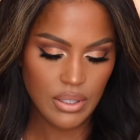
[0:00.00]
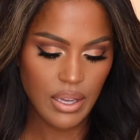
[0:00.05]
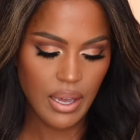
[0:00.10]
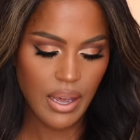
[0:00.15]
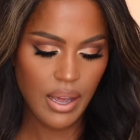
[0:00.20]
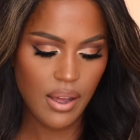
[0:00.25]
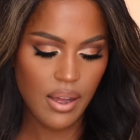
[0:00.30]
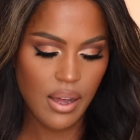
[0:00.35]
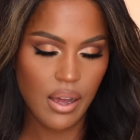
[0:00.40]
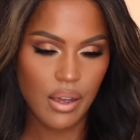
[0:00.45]
Yeah,
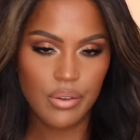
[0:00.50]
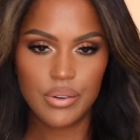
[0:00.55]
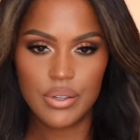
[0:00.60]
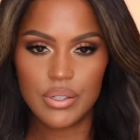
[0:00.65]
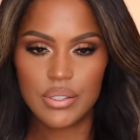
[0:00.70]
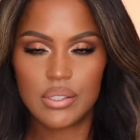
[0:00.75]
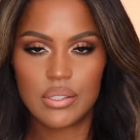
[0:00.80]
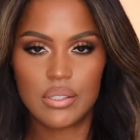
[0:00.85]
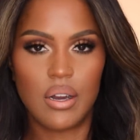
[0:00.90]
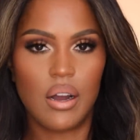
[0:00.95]
I
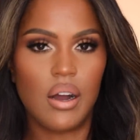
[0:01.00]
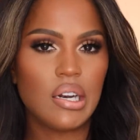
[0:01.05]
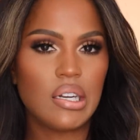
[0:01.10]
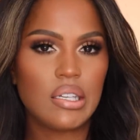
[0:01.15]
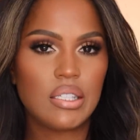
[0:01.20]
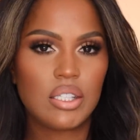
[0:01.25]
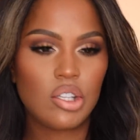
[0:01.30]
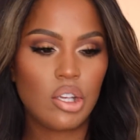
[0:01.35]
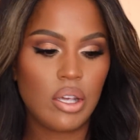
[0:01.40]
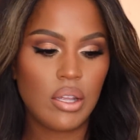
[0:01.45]
was
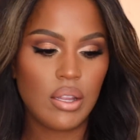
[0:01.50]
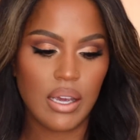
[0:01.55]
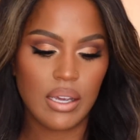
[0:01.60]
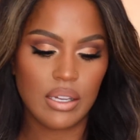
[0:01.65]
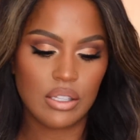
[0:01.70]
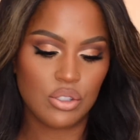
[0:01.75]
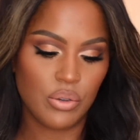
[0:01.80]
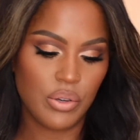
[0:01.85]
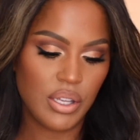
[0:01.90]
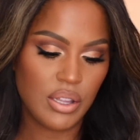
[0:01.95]
honestly
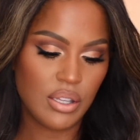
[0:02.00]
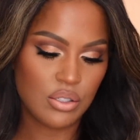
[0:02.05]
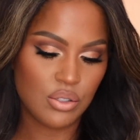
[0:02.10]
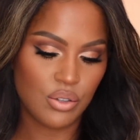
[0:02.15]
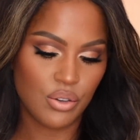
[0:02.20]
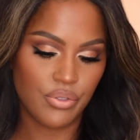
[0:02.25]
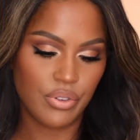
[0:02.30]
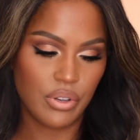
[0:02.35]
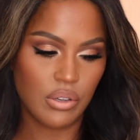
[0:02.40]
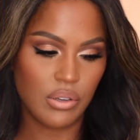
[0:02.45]
like doing this
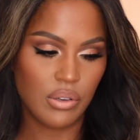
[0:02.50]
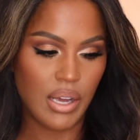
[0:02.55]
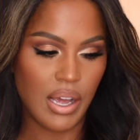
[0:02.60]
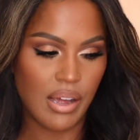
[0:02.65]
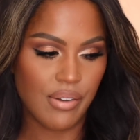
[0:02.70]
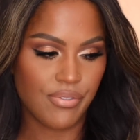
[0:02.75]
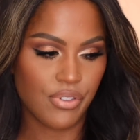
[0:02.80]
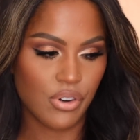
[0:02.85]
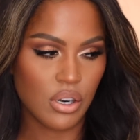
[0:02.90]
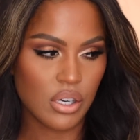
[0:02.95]
review
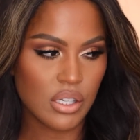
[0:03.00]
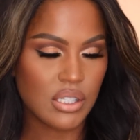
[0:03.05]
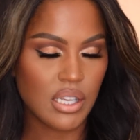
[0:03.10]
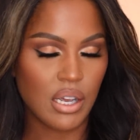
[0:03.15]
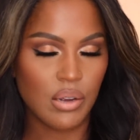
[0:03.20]
at first,